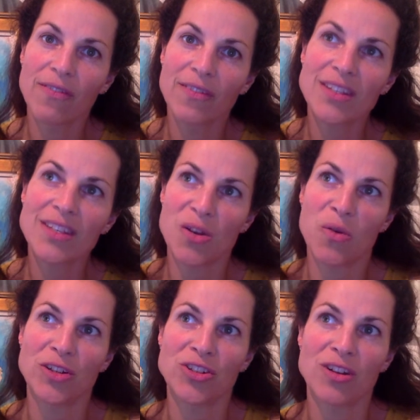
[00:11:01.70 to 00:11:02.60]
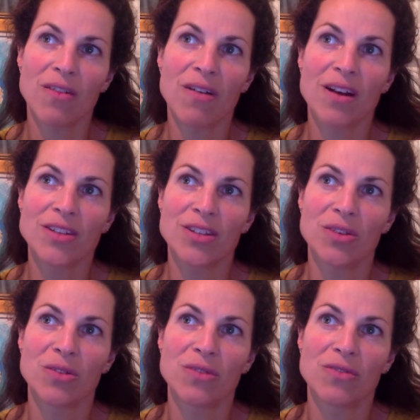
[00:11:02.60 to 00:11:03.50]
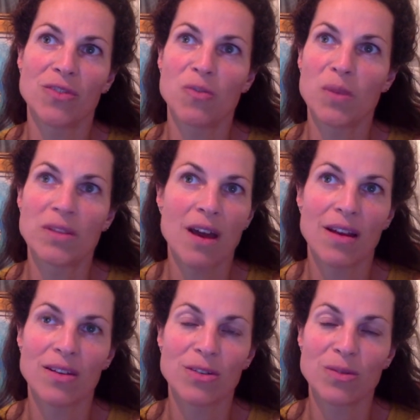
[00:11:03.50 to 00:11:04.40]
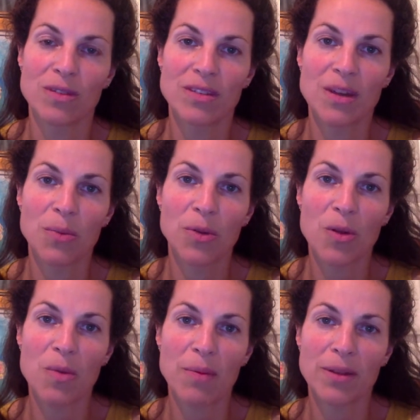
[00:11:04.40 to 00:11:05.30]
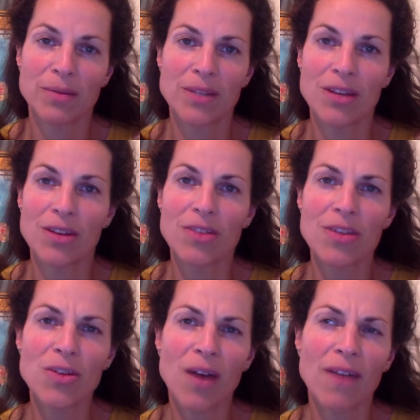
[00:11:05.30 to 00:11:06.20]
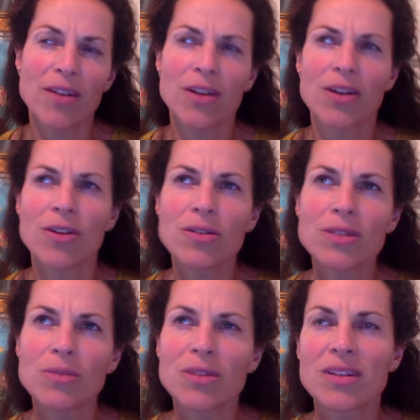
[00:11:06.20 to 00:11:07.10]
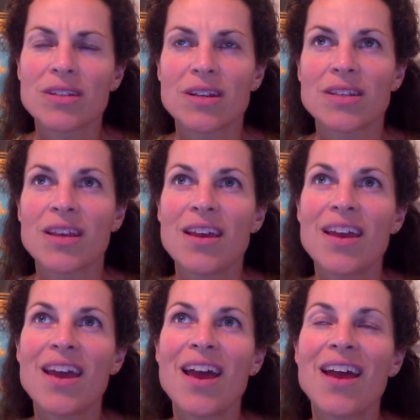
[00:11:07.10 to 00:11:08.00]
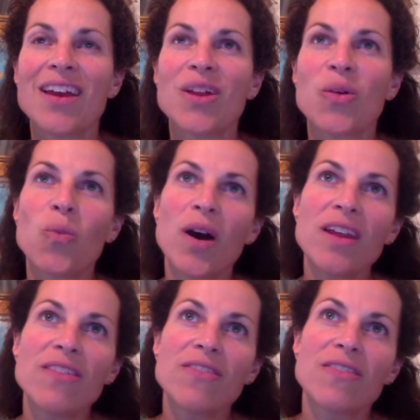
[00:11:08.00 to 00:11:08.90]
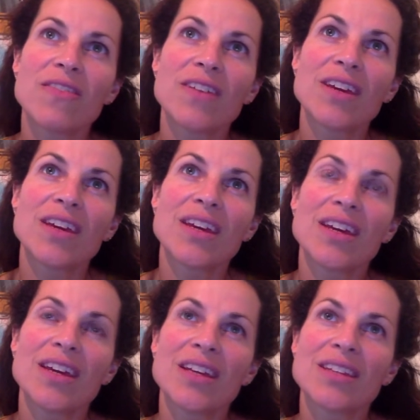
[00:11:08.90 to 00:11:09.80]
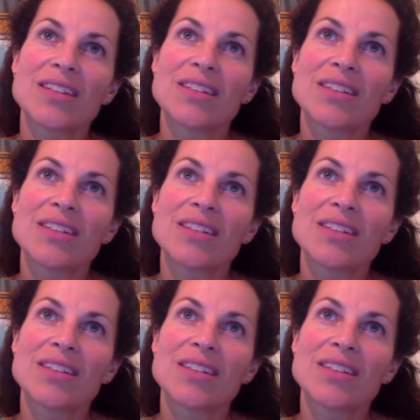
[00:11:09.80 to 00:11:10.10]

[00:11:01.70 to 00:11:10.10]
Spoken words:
this is the question I would ask you if you've been diagnosed with temporal lobe epilepsy, or you think you have it, or you know someone that does, you know, what if it's